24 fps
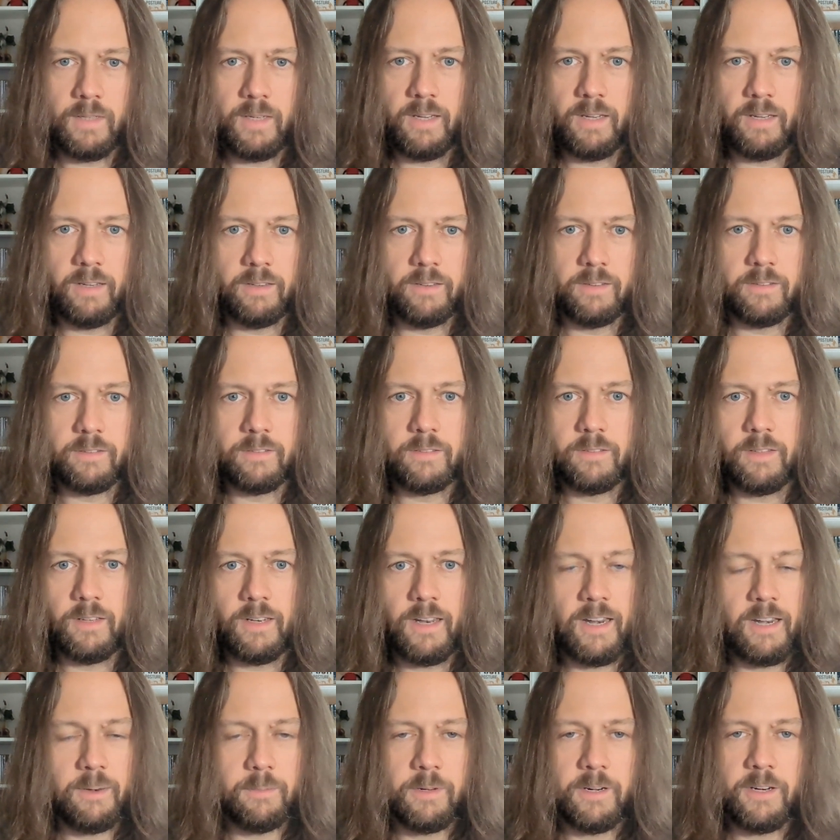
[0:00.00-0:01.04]
And
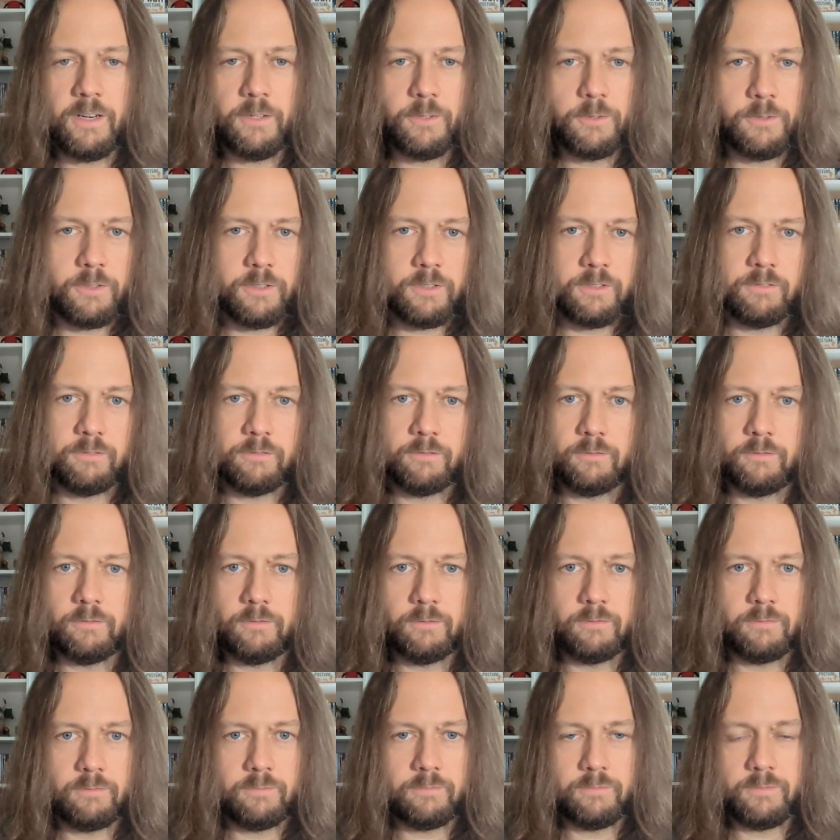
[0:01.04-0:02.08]
anybody who's
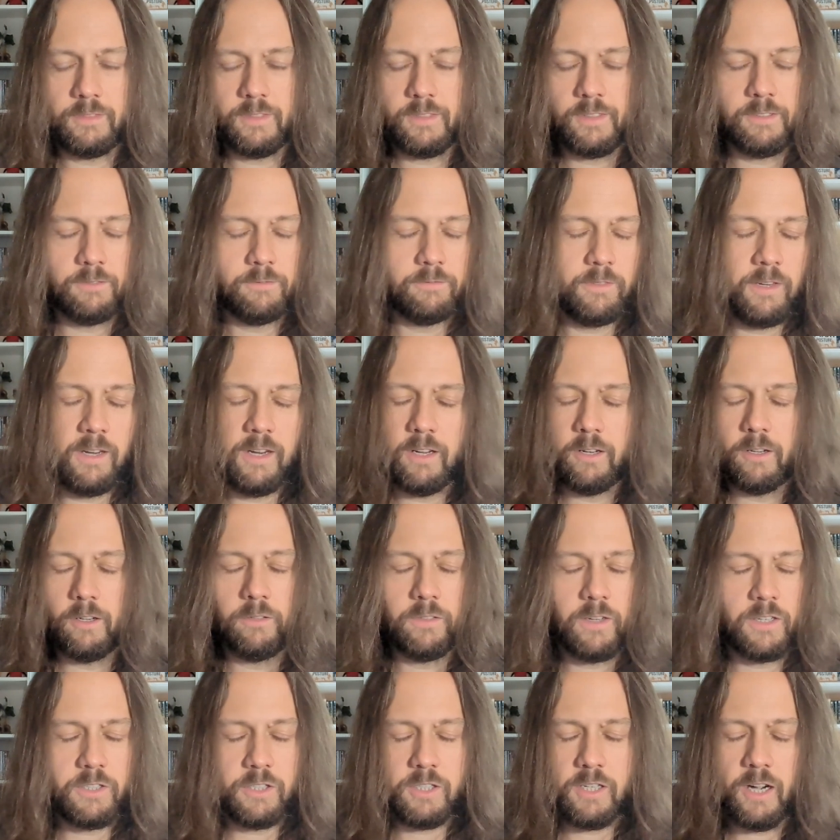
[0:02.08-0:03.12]
vegan or
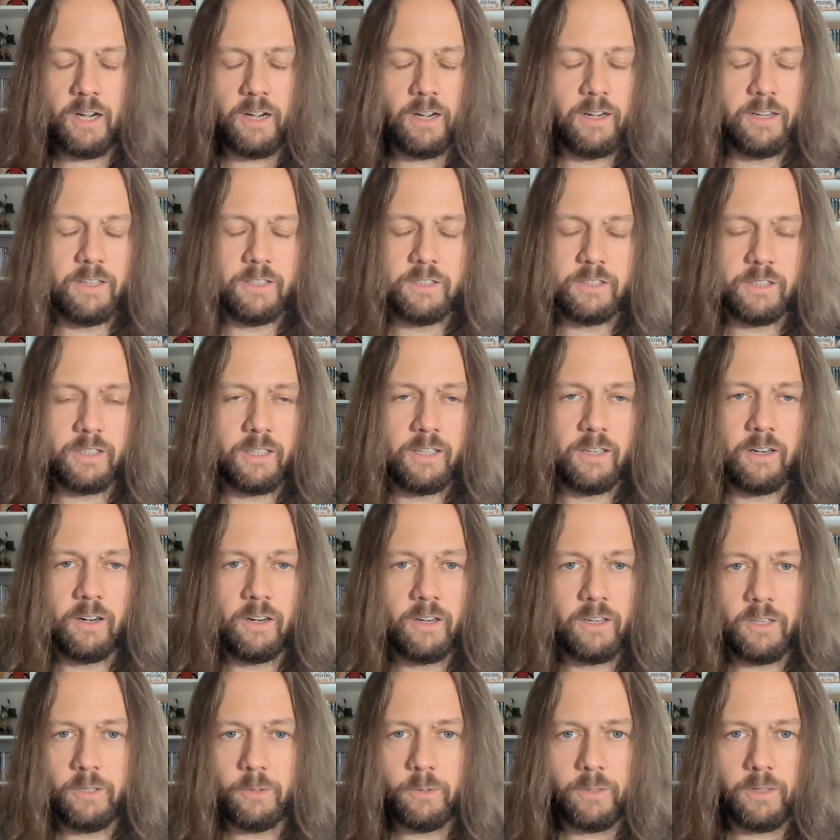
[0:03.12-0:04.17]
vegetarian is going to
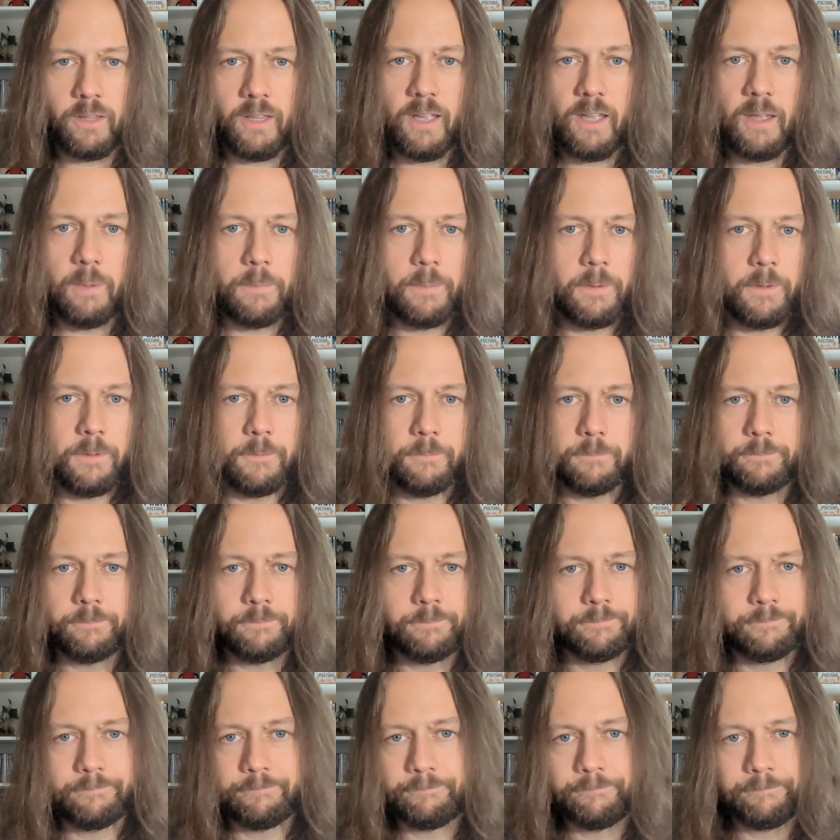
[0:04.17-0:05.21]
argue with that, but
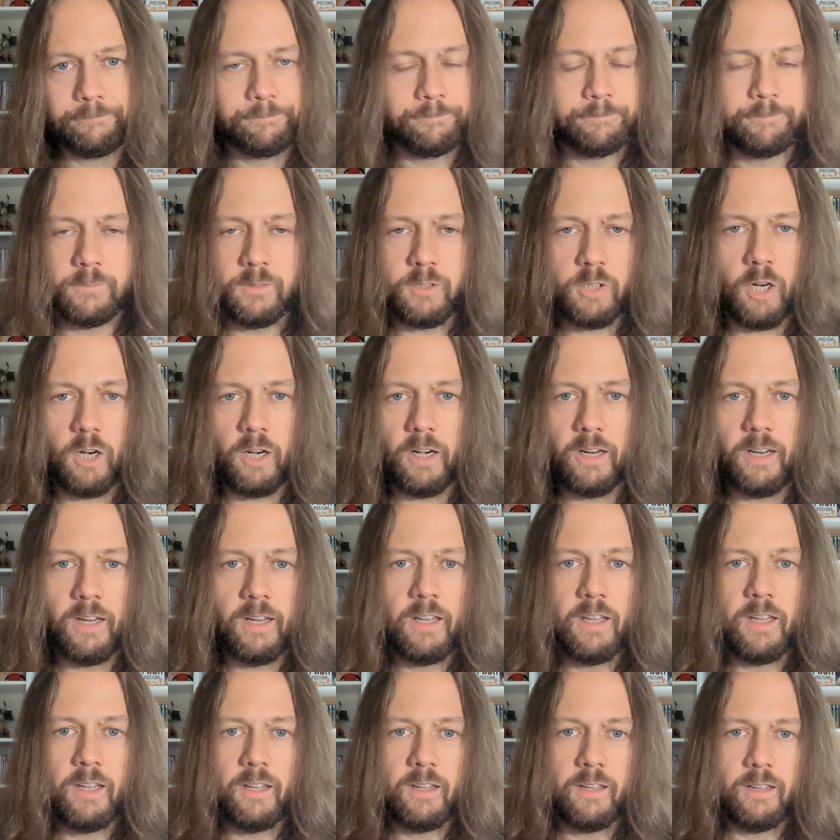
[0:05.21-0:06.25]
sorry,
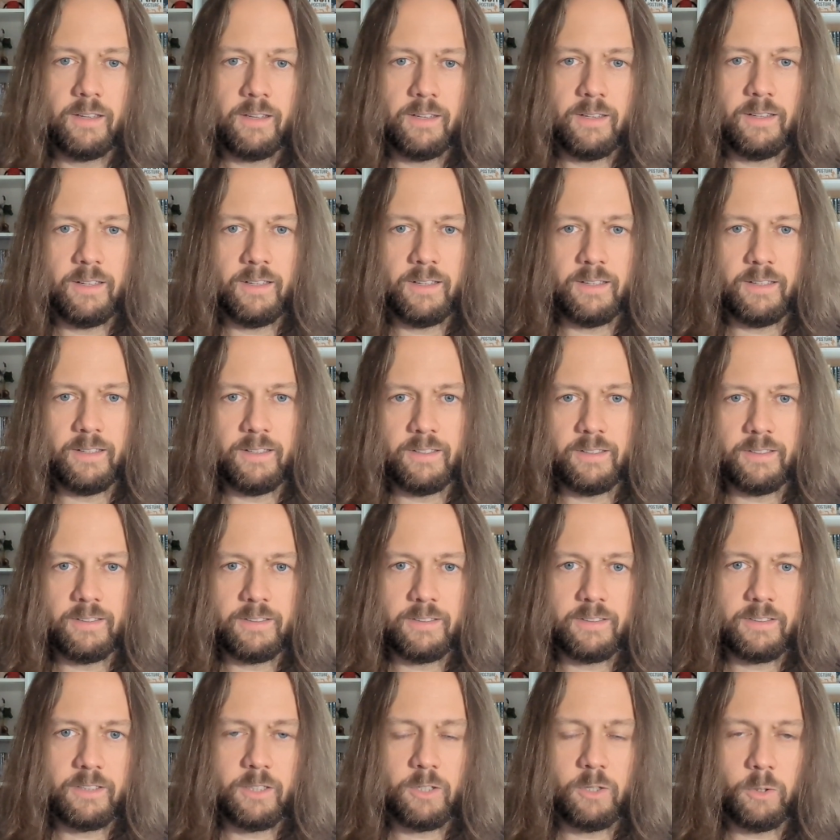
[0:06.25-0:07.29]

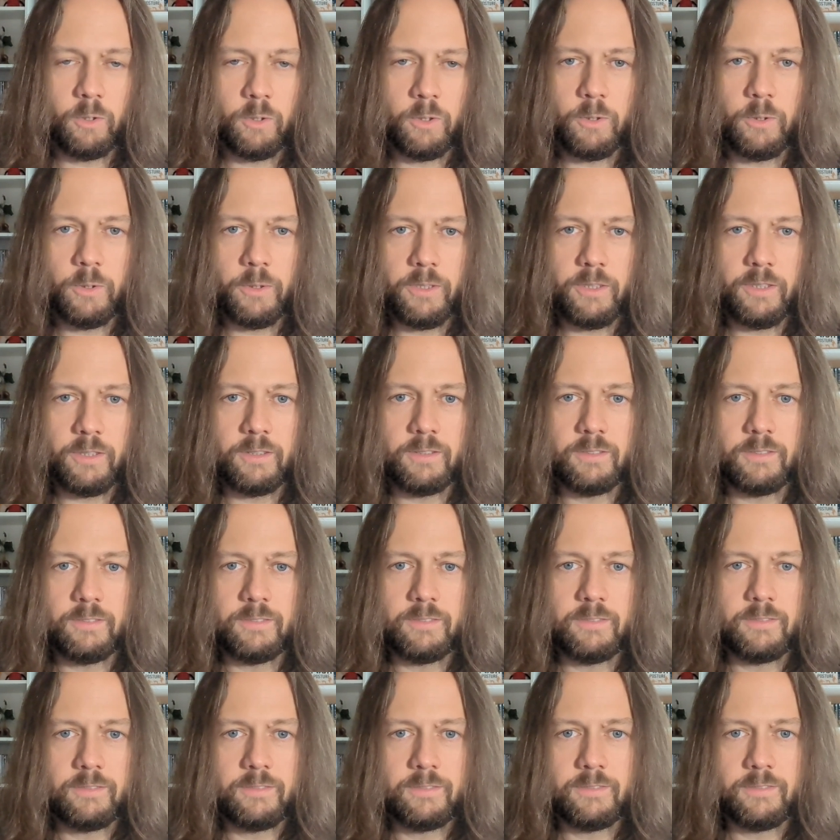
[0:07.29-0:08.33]
canola oil,
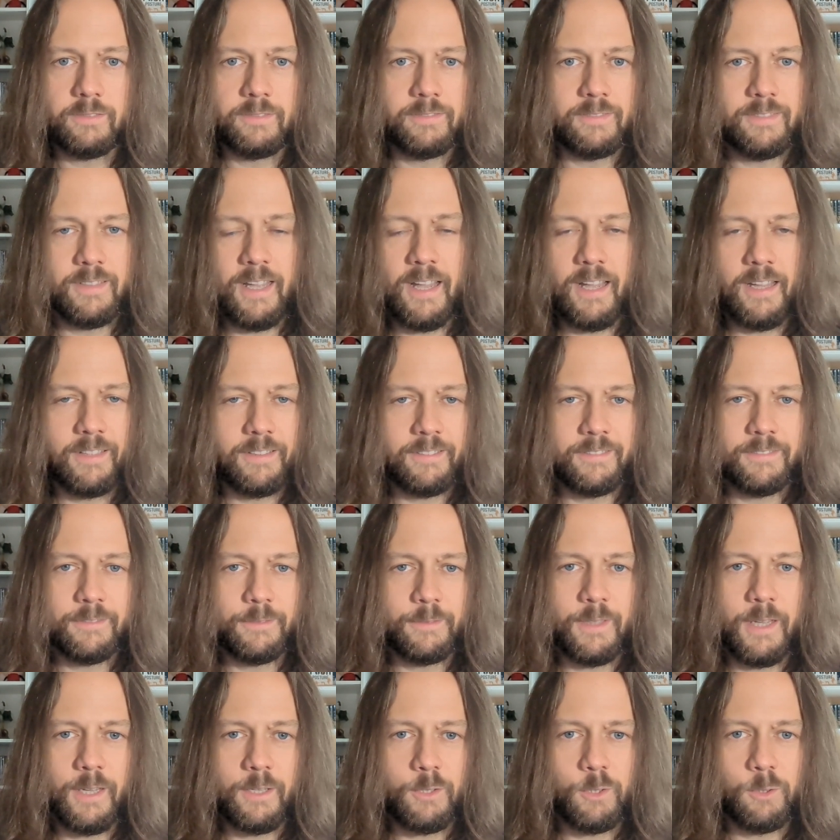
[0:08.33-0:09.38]
not
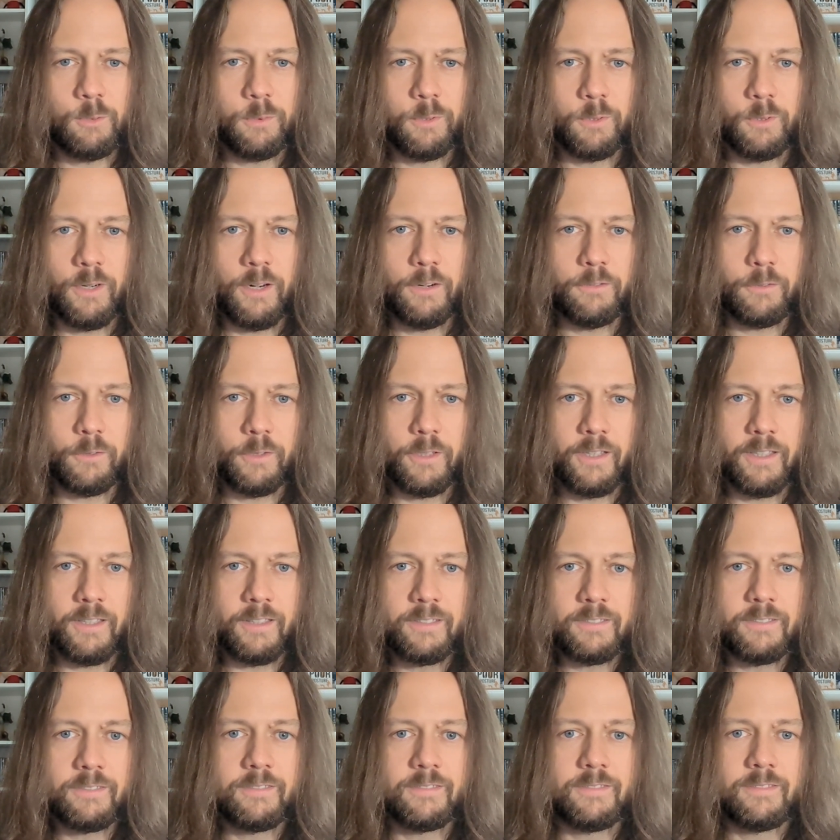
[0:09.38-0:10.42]
super great for you.
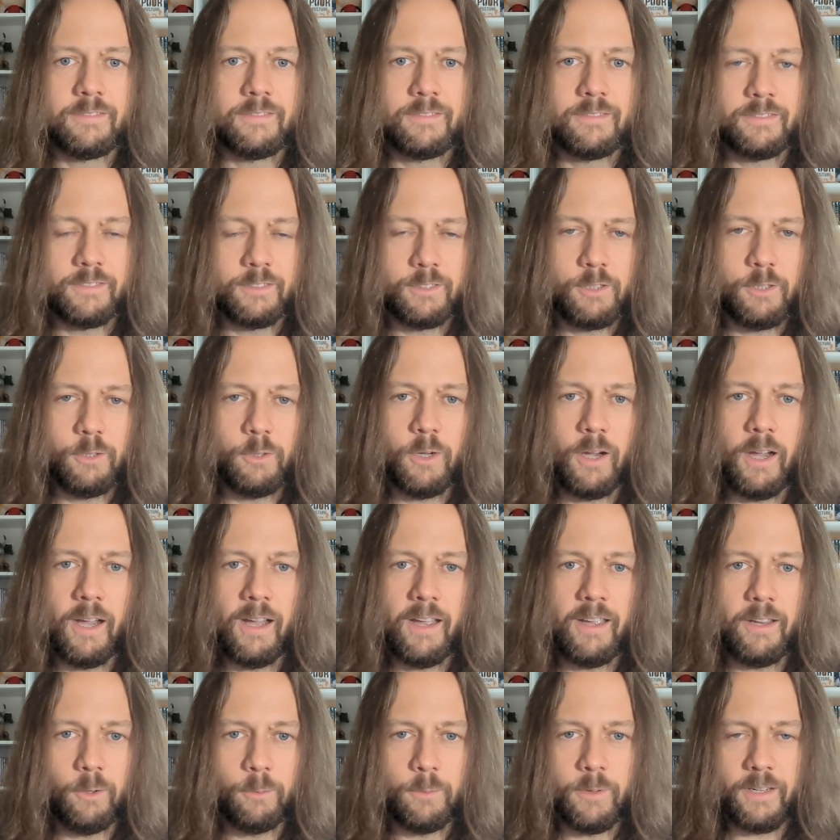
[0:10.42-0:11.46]
Too high
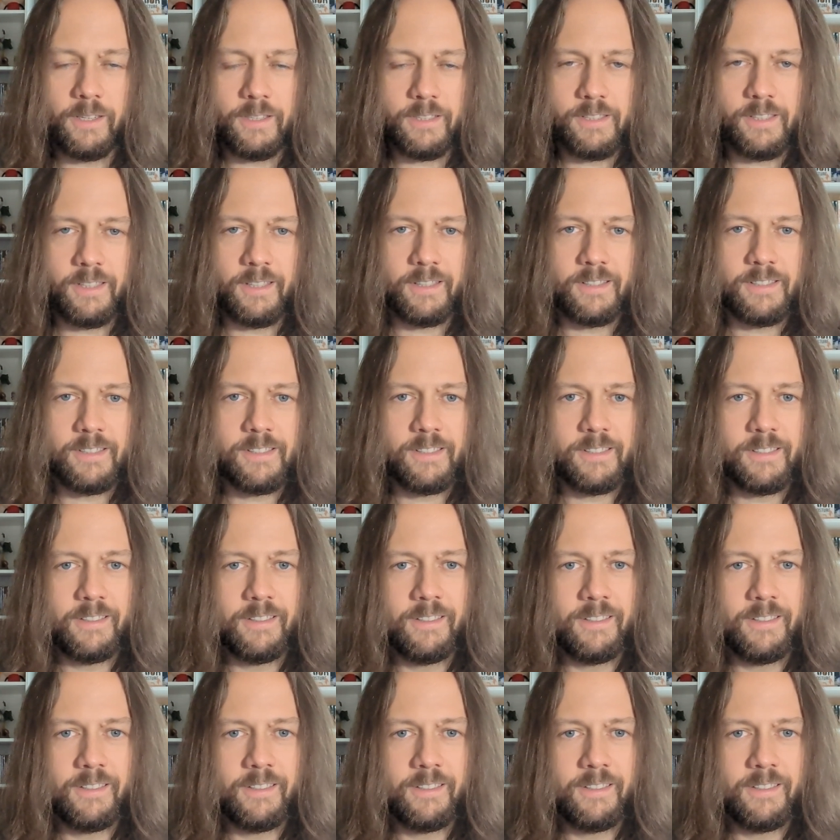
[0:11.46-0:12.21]
in omega-6.